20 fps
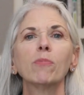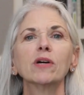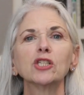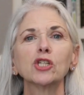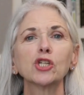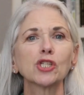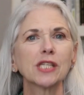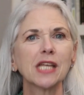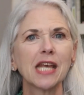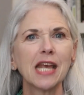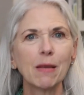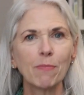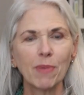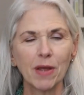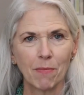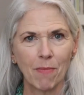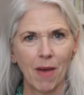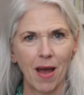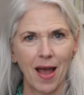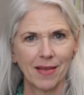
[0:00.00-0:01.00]
But just
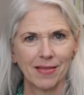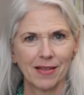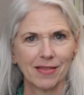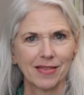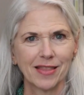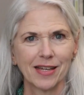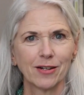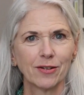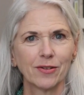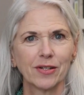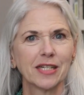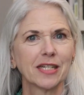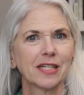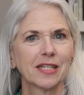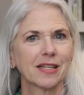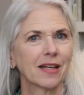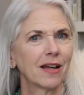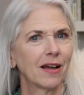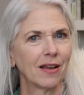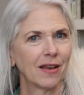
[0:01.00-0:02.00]
keep in mind that there
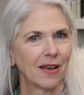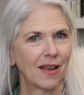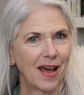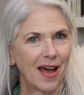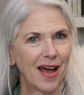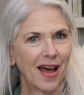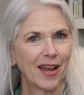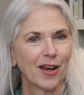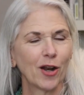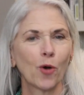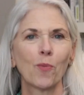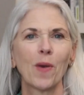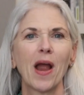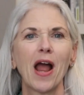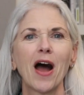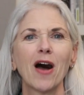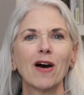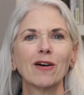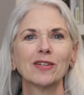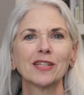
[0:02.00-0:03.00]
is a lot
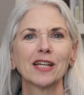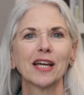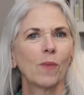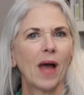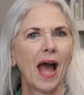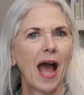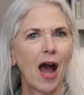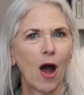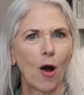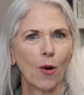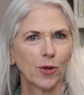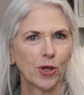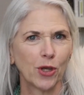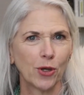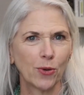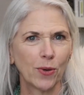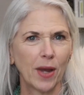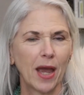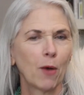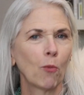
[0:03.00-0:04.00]
around how
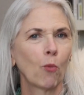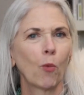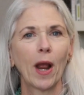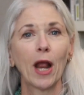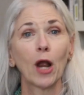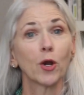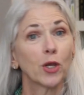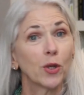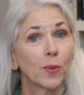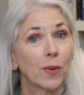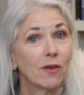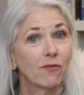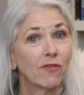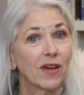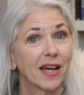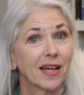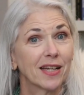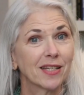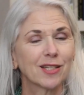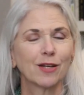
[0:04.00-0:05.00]
you and where you
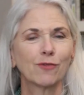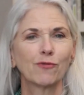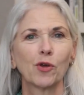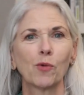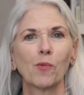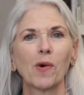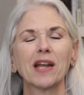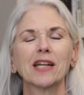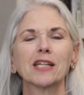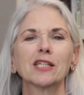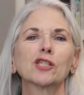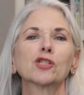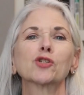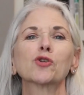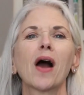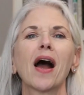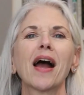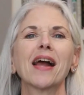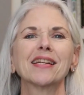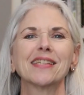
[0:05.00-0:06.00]
invest if you wanted to
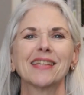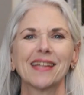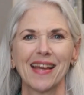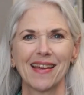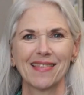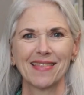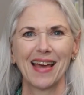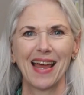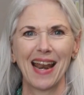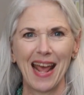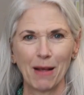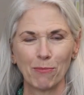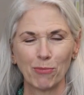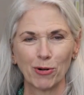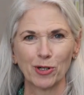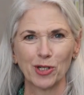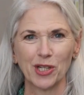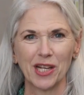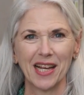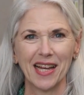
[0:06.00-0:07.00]
try to get that
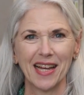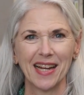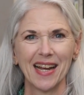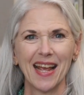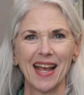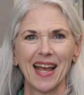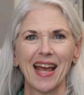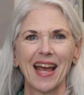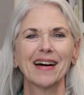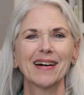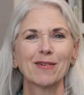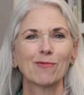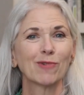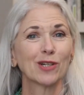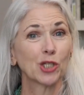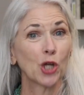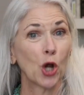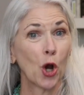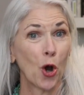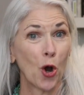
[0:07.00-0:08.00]
8% uh,
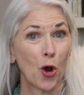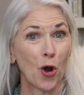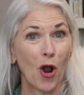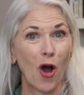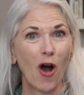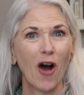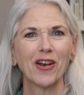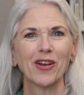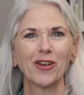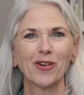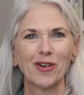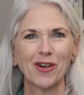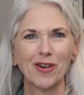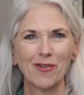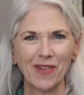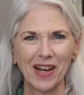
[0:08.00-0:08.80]
return on your